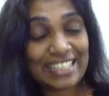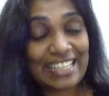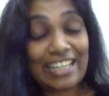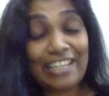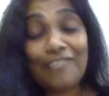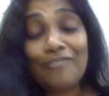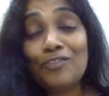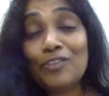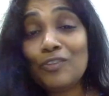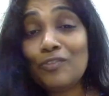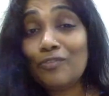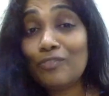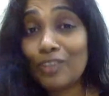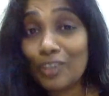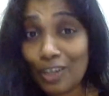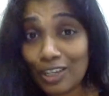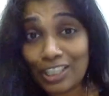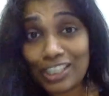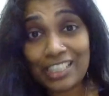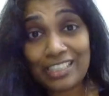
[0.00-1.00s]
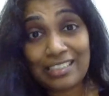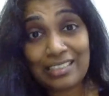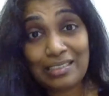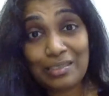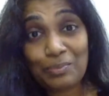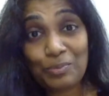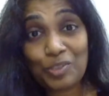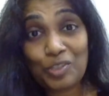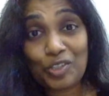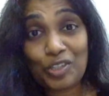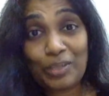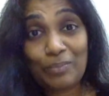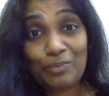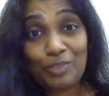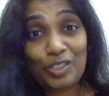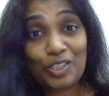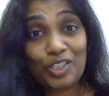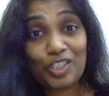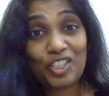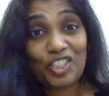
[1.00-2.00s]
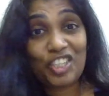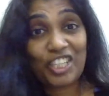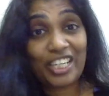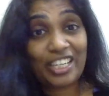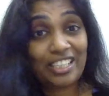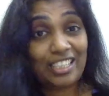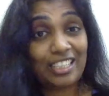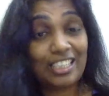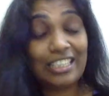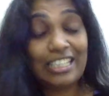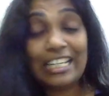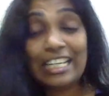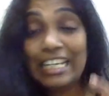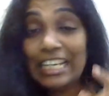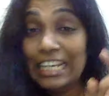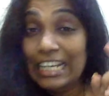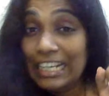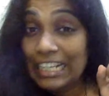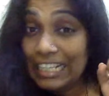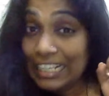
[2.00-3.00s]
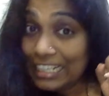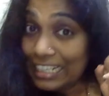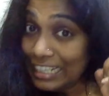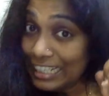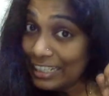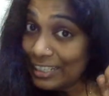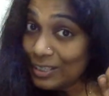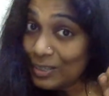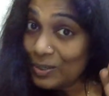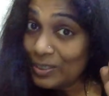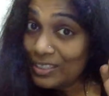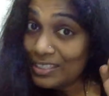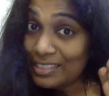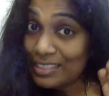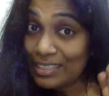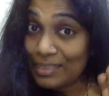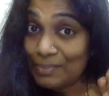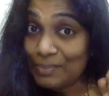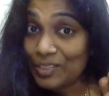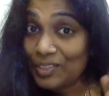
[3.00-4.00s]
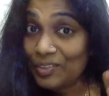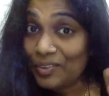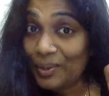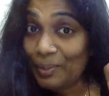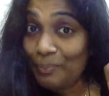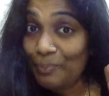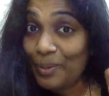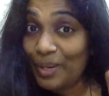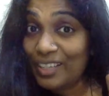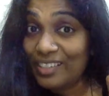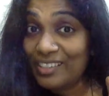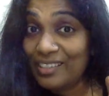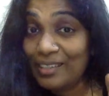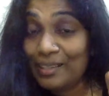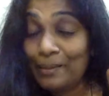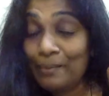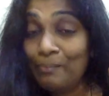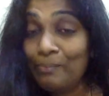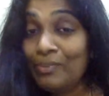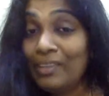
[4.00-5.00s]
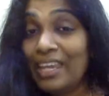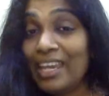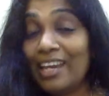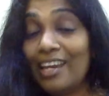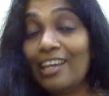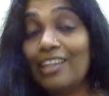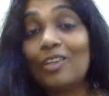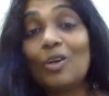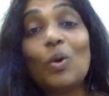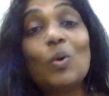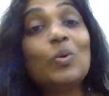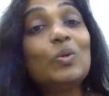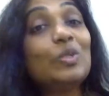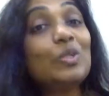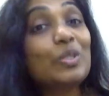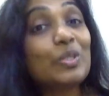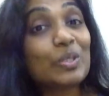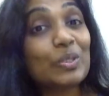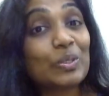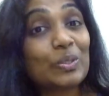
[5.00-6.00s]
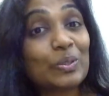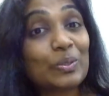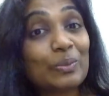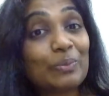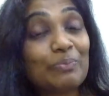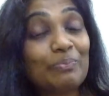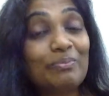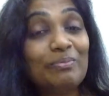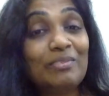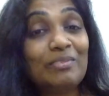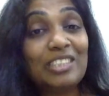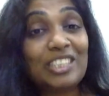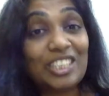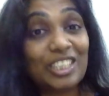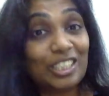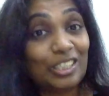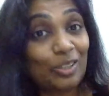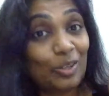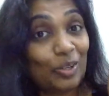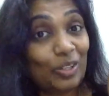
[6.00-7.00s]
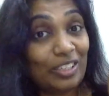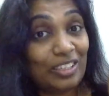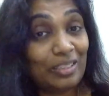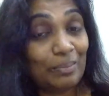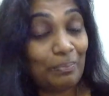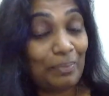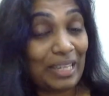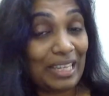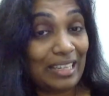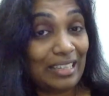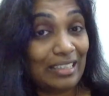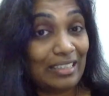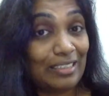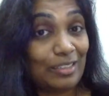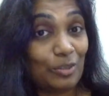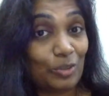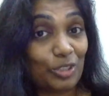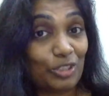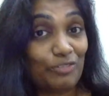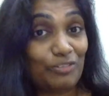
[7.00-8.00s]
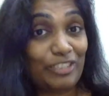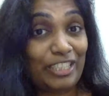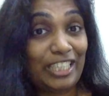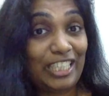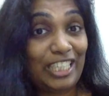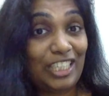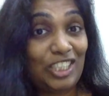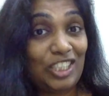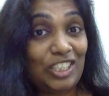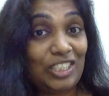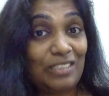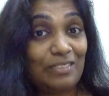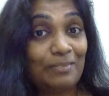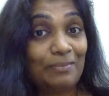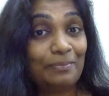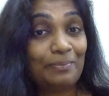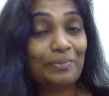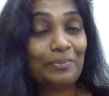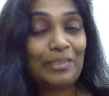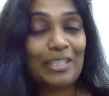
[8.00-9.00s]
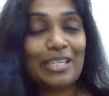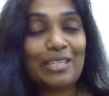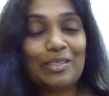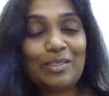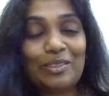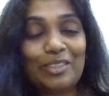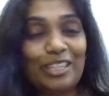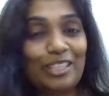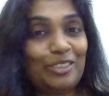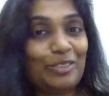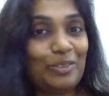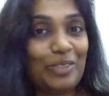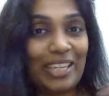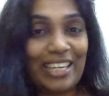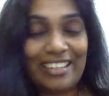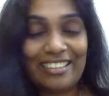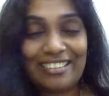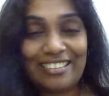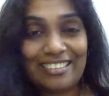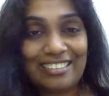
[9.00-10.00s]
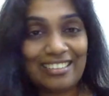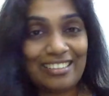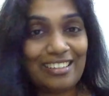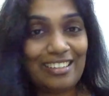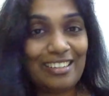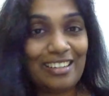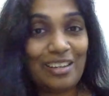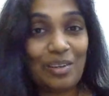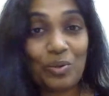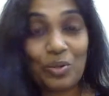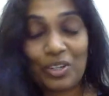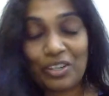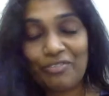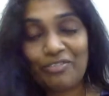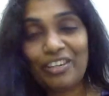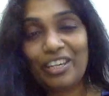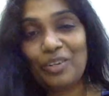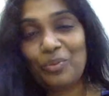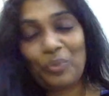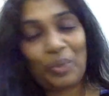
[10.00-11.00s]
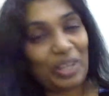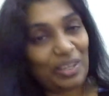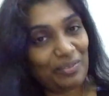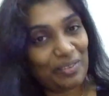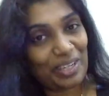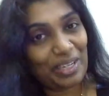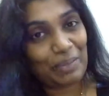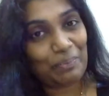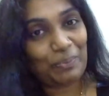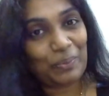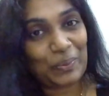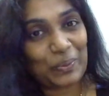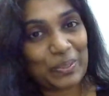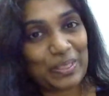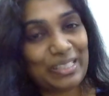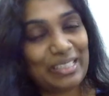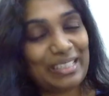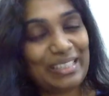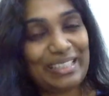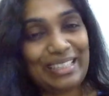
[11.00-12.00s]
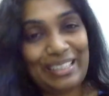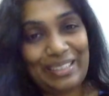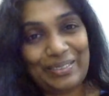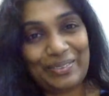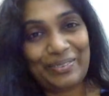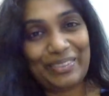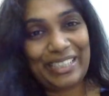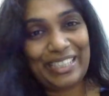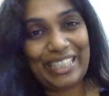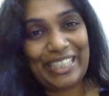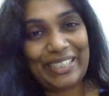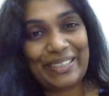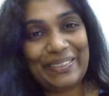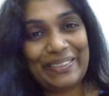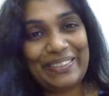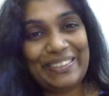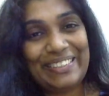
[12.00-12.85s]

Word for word: And if you've not yet subscribed to this channel, click on the subscribe button and also turn on the bell notification so that you get uh, notified whenever I post a new video.